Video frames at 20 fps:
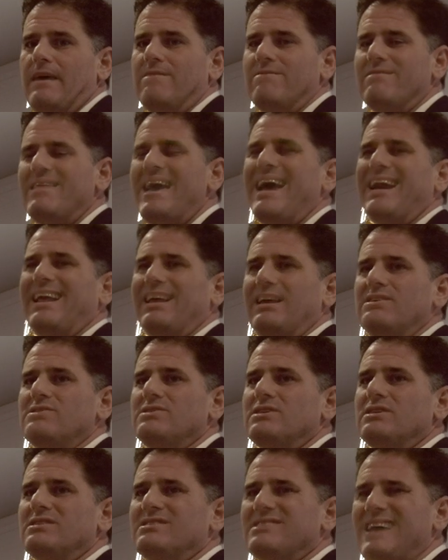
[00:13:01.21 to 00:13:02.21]
And that
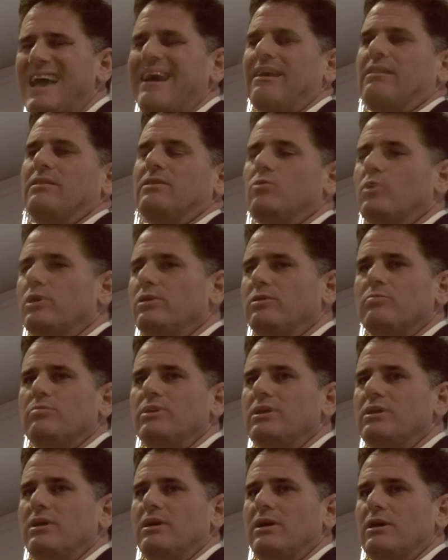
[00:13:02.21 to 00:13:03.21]
is exactly what the
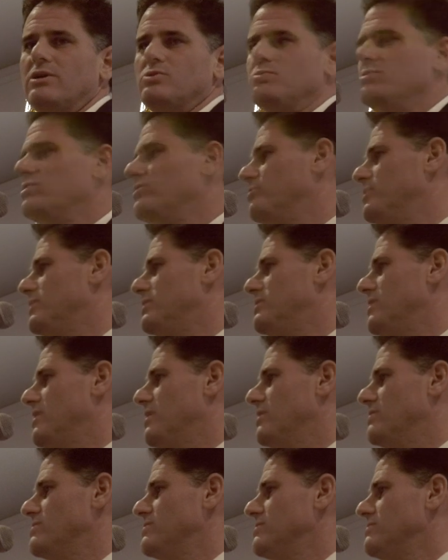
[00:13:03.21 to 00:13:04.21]
BDS movement
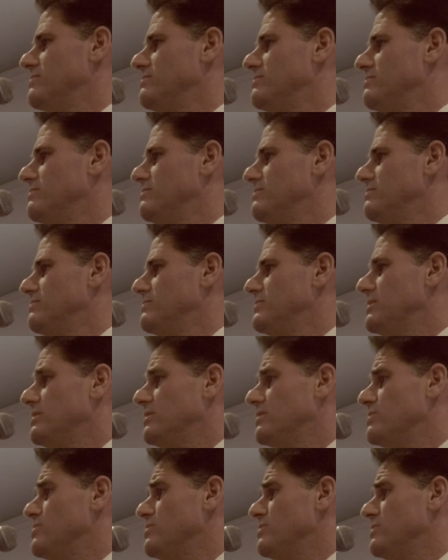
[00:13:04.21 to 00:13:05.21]
does
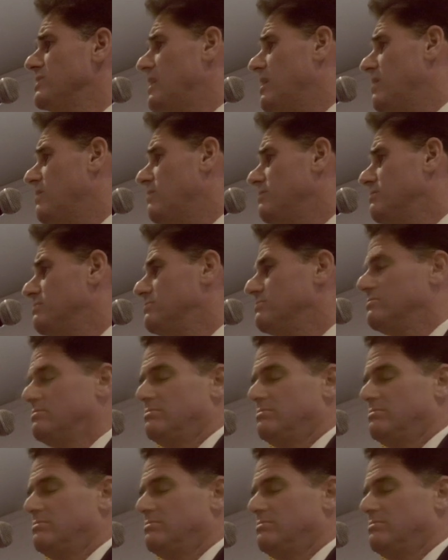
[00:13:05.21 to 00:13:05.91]
to Israel. Now,